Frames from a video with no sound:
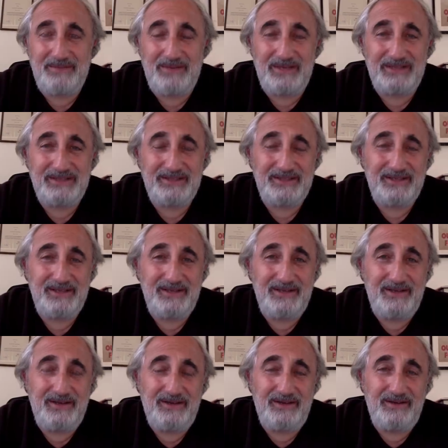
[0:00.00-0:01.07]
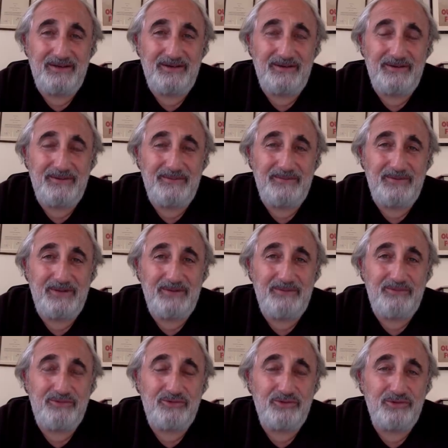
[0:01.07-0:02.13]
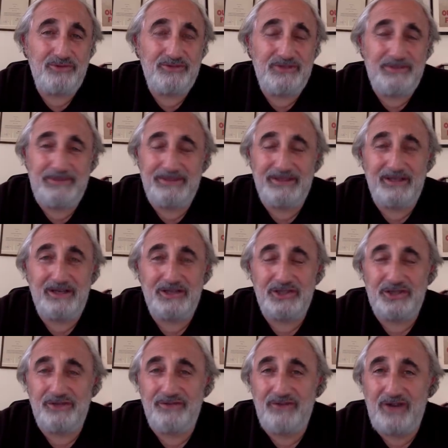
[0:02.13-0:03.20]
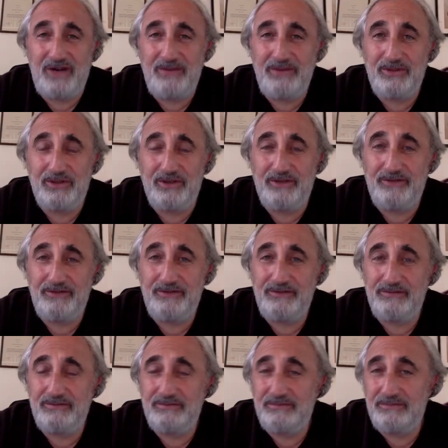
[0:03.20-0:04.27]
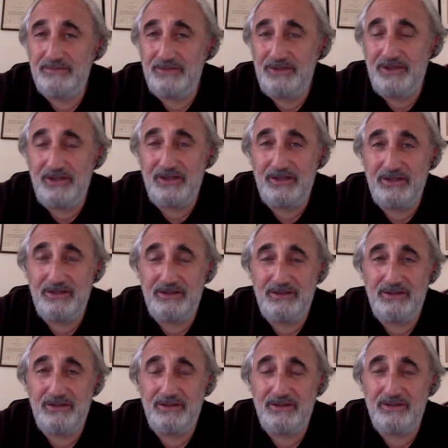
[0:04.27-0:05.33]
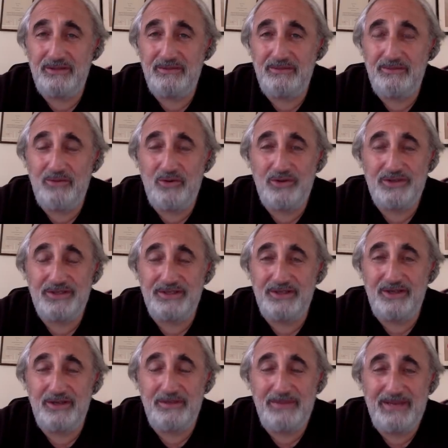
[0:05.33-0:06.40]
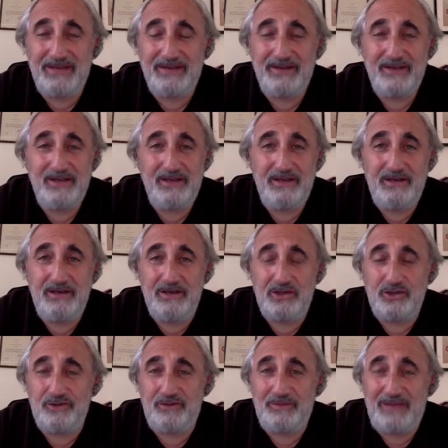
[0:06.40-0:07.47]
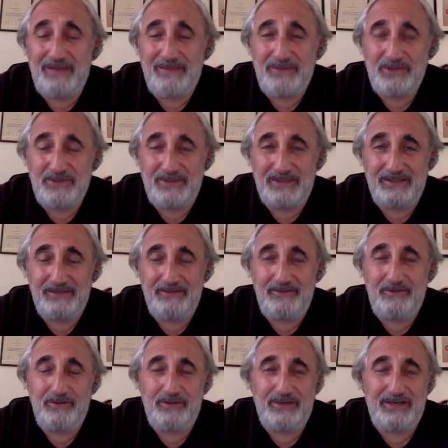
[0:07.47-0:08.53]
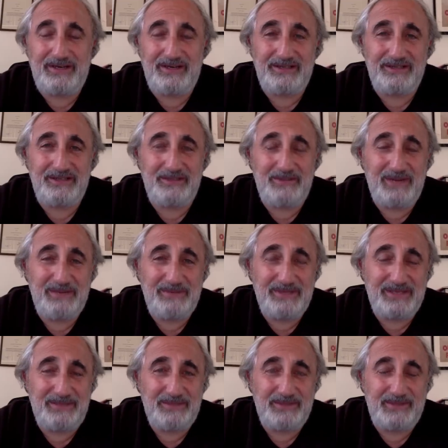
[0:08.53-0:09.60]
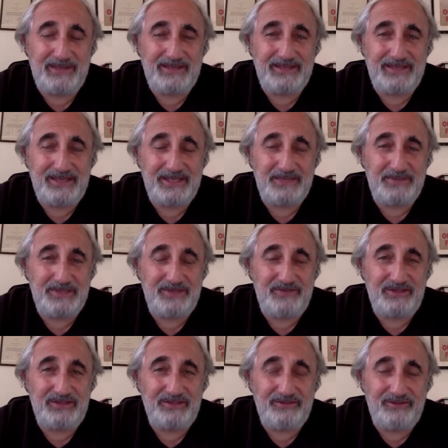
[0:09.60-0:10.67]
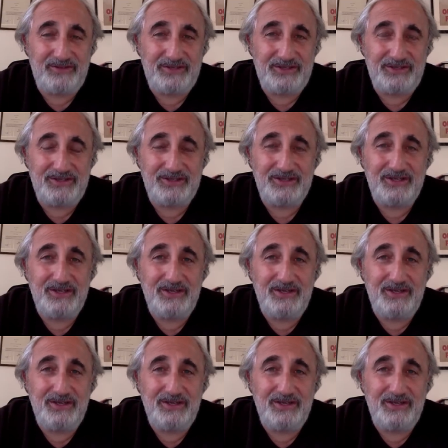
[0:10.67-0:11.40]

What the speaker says: might improve the pedagogic environment of young boys and young men. So from that perspective, if you recognize that there might be some sex-specific differences,